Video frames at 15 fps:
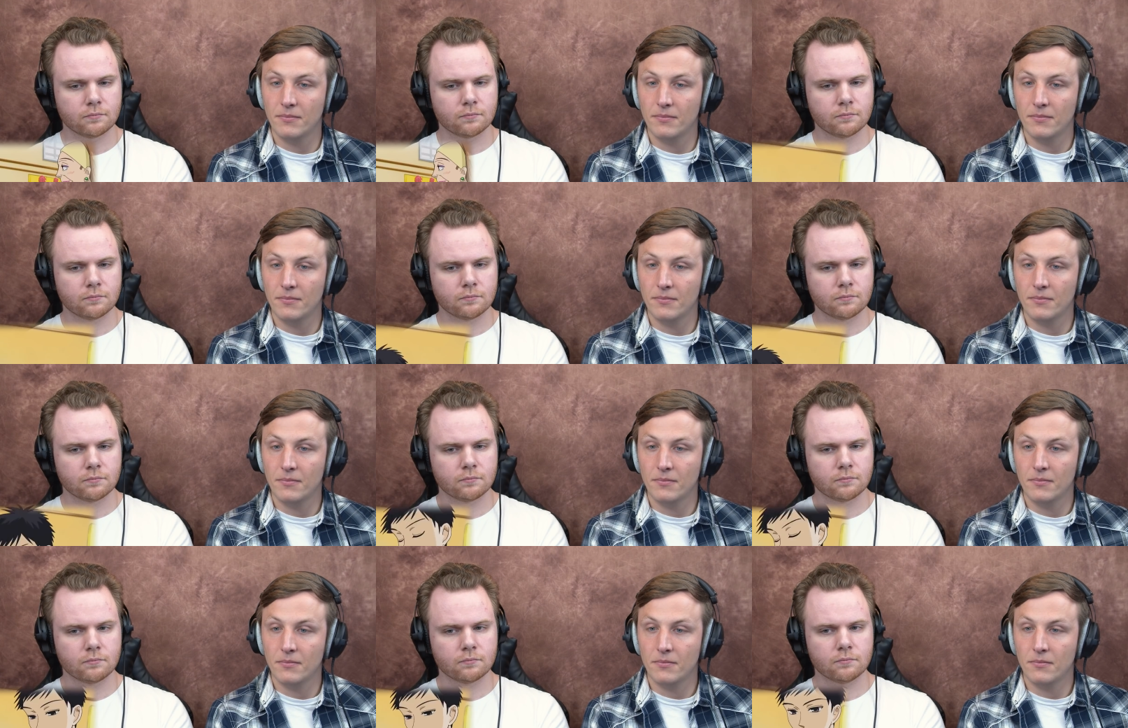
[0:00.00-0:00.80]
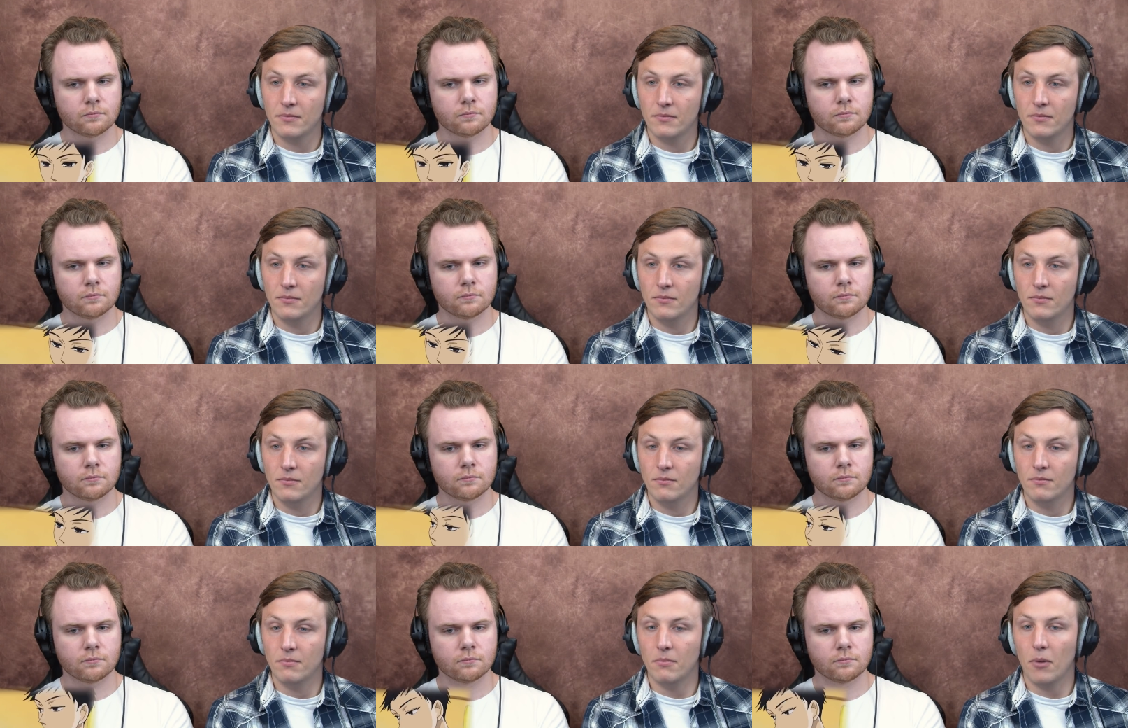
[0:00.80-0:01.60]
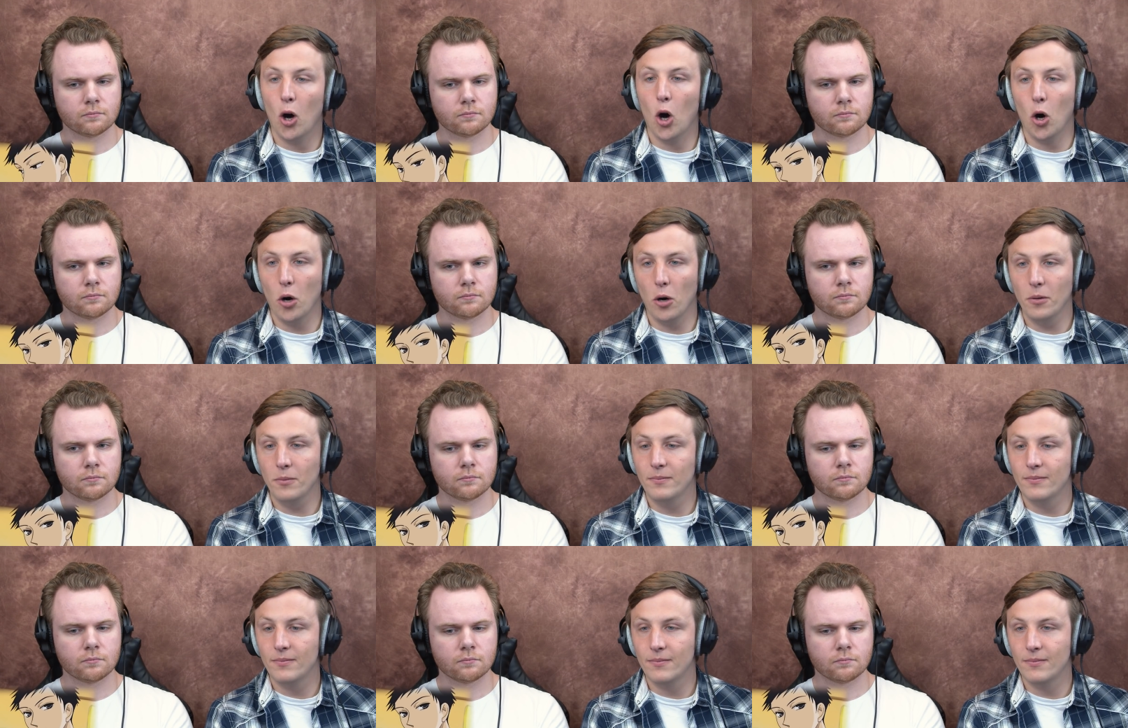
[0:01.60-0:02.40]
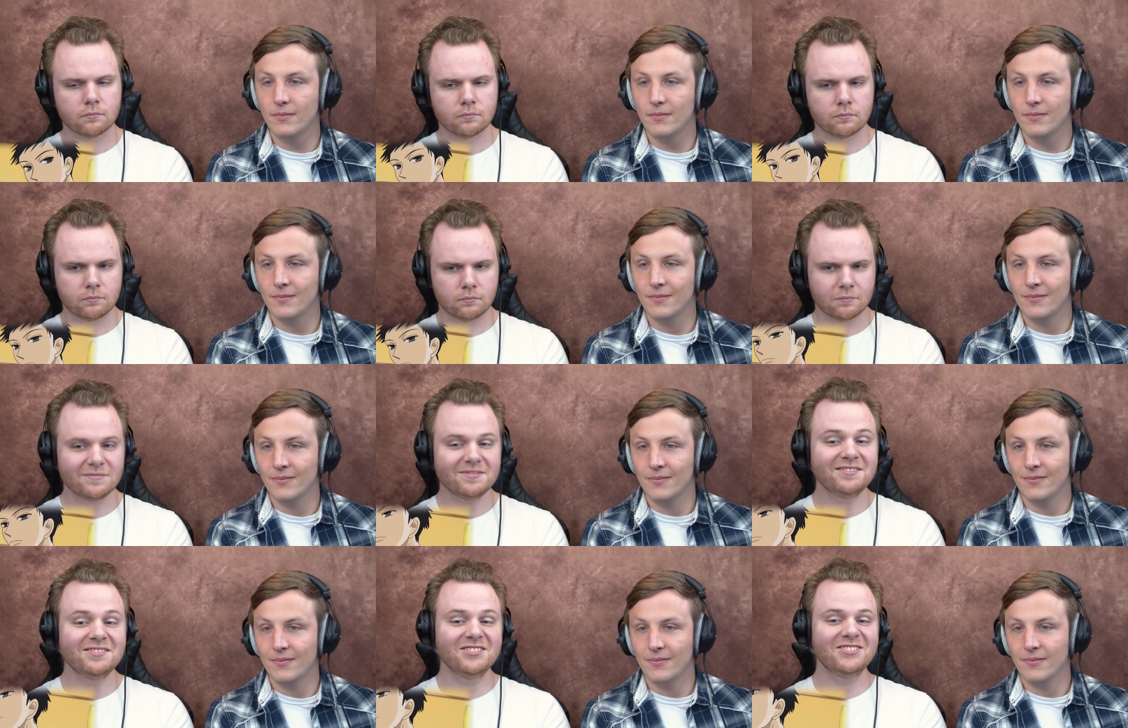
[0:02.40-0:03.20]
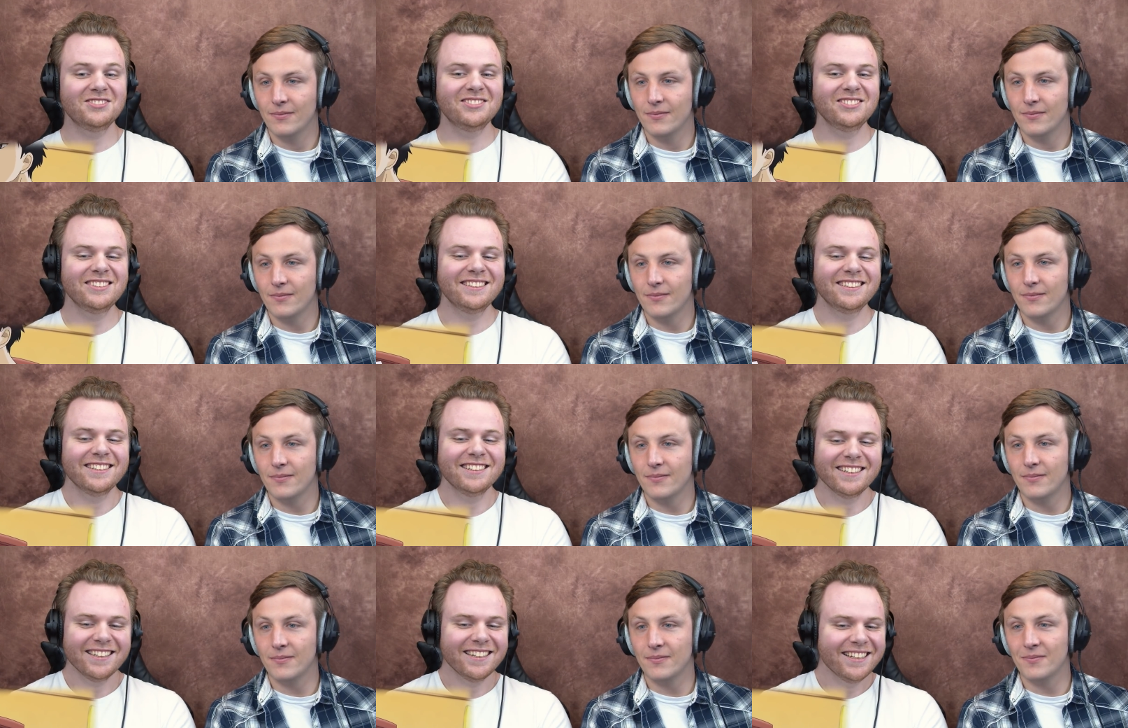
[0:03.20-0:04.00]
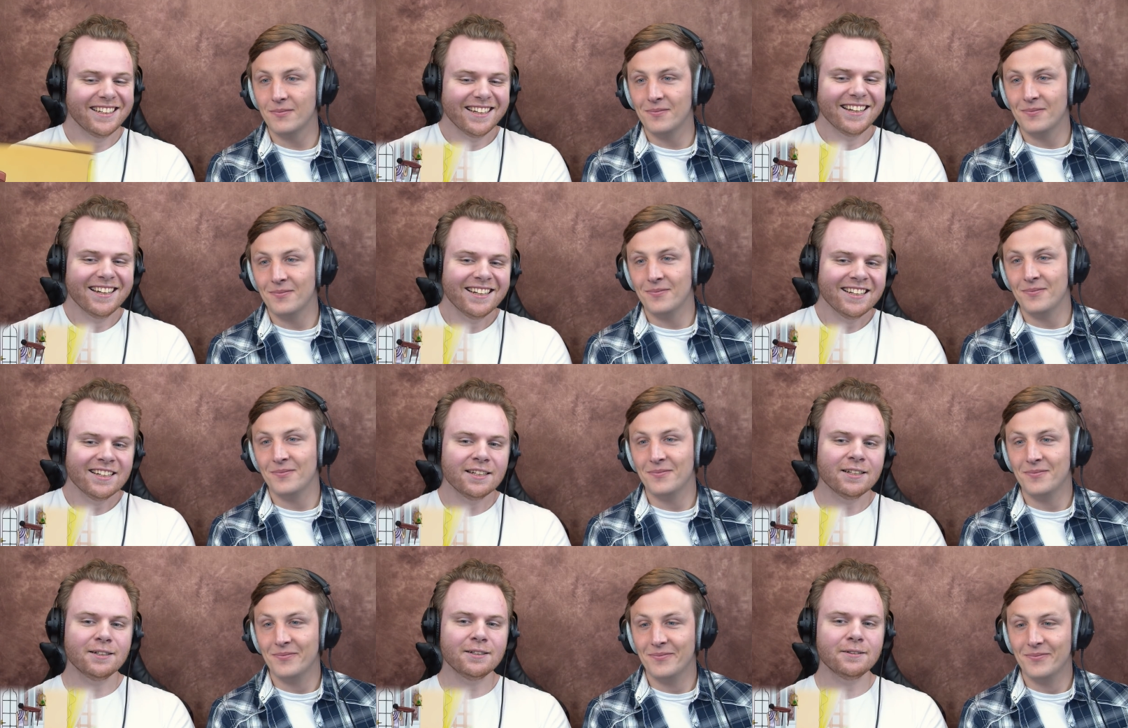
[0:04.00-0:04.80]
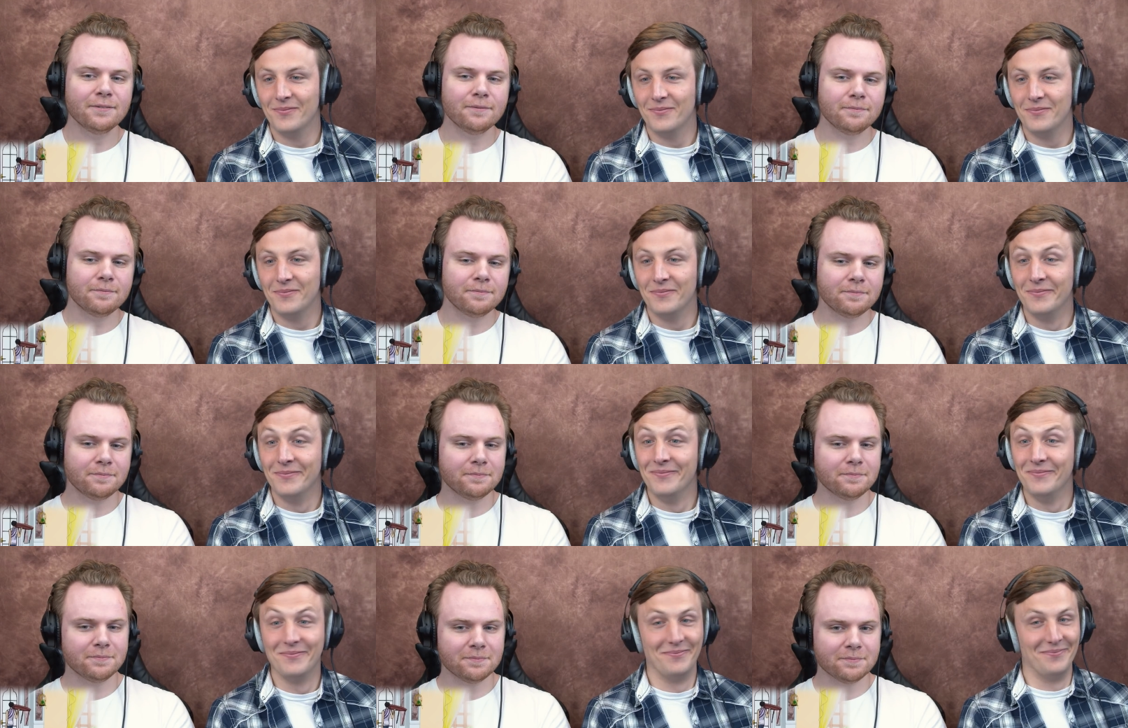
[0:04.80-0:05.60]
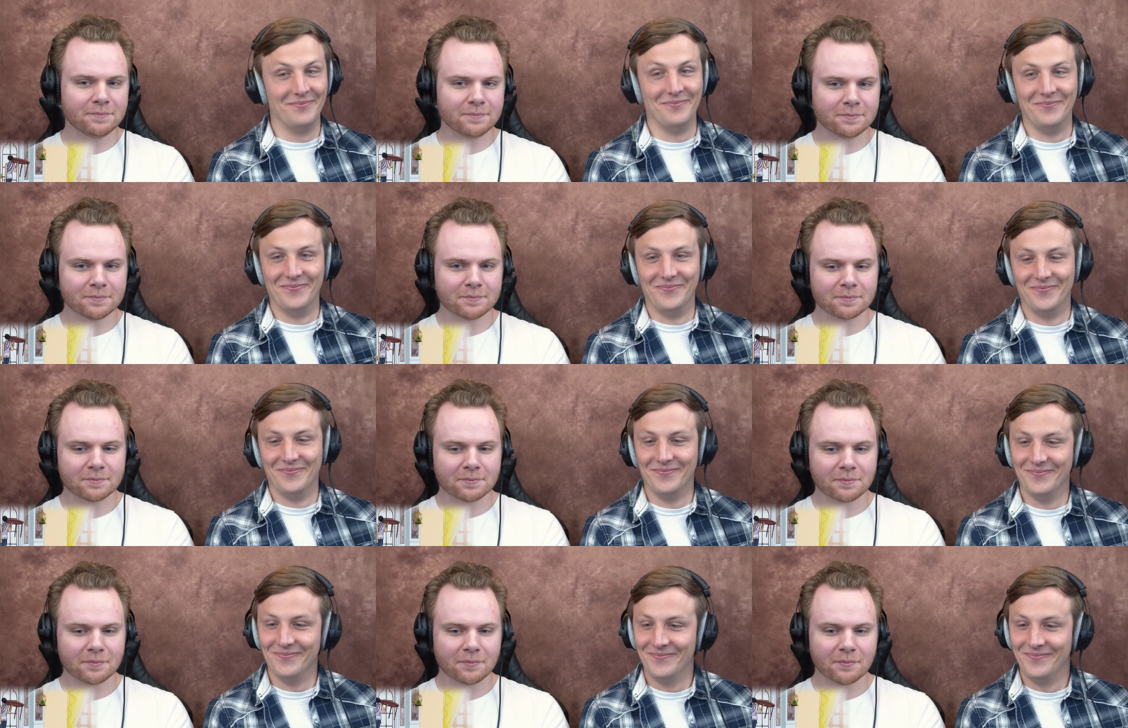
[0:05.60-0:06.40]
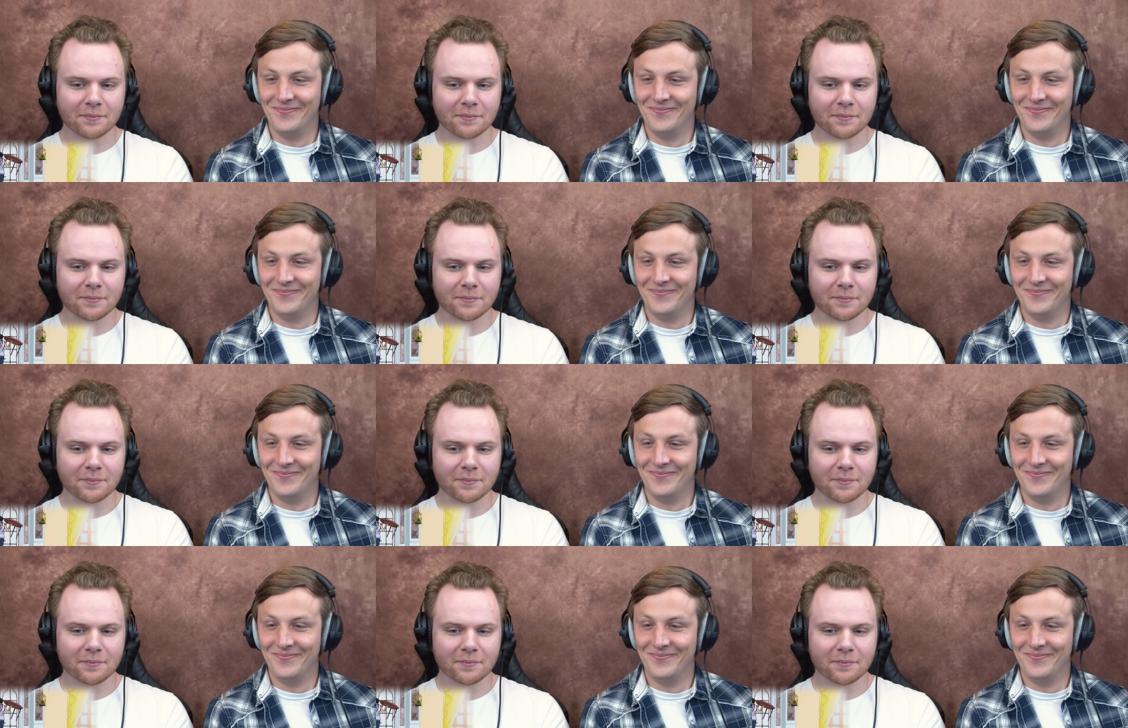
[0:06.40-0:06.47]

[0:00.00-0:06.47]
Nobody speaks.